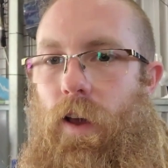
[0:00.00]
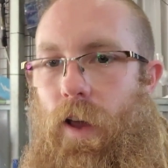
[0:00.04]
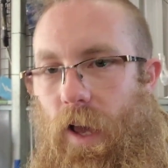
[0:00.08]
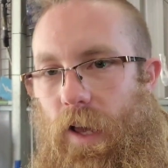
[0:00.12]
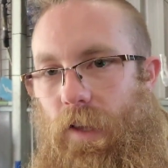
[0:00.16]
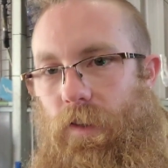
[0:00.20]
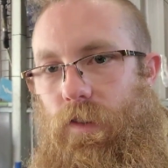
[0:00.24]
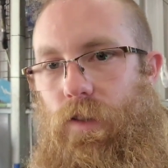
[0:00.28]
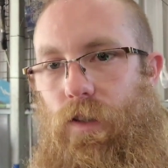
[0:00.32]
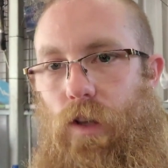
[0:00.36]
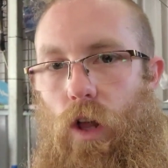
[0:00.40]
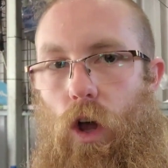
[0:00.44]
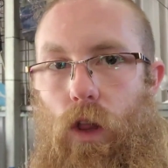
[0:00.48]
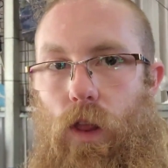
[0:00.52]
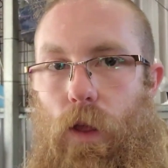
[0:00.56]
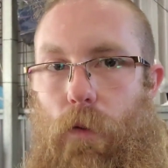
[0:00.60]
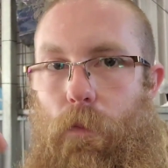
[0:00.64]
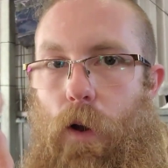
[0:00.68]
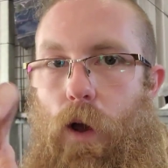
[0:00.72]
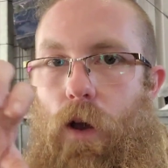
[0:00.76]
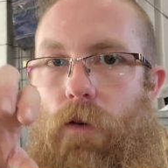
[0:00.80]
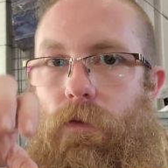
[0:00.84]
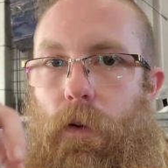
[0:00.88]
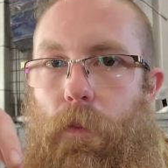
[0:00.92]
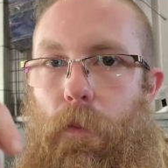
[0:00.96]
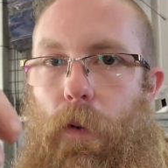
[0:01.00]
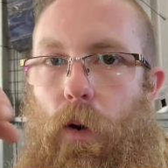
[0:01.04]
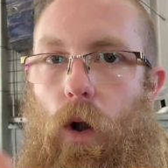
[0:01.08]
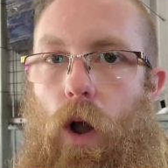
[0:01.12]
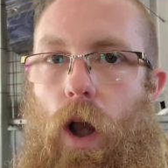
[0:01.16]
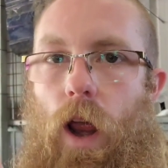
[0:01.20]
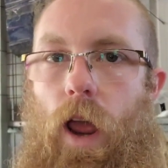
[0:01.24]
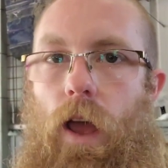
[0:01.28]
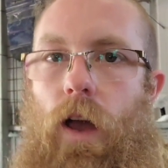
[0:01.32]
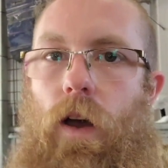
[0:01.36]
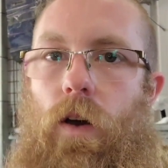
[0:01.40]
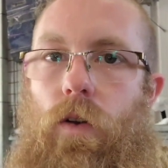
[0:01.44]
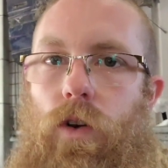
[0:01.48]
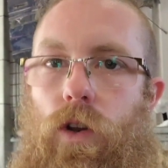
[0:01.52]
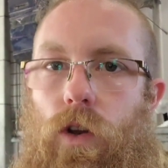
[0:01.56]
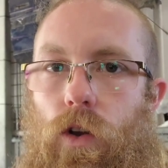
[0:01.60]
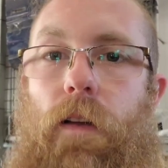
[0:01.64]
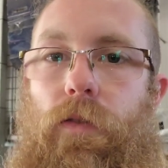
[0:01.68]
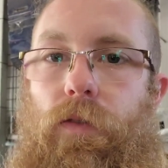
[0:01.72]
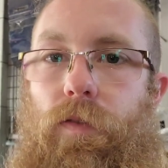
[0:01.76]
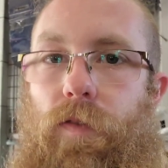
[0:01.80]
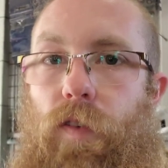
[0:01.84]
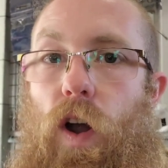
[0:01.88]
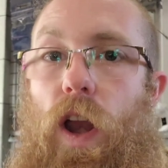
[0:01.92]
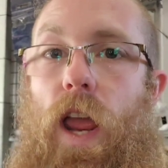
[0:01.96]
and slowly move them around, they
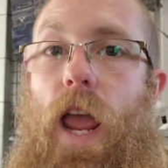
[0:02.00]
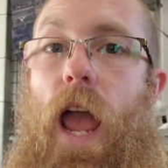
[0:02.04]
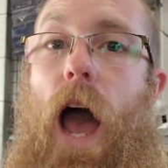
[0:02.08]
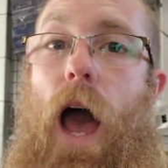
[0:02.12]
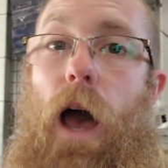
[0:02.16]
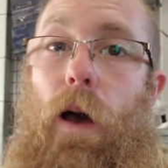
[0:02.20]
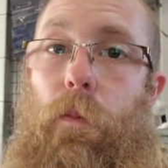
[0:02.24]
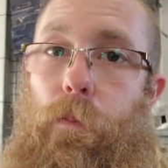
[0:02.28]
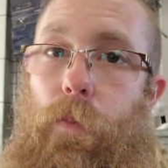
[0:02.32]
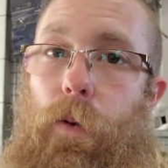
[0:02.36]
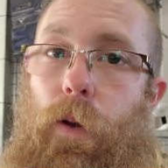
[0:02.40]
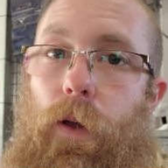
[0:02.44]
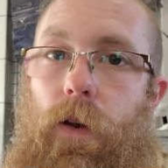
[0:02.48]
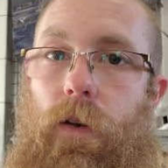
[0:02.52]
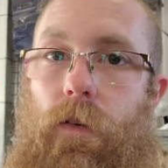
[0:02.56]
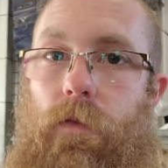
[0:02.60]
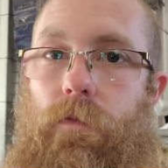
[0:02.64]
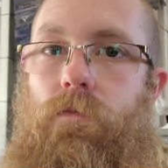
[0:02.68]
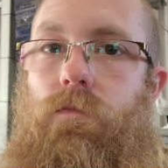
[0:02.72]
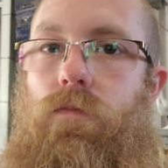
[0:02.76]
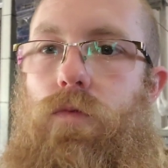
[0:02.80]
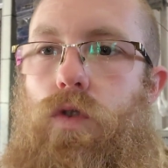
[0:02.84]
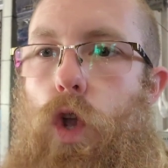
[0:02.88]
free up and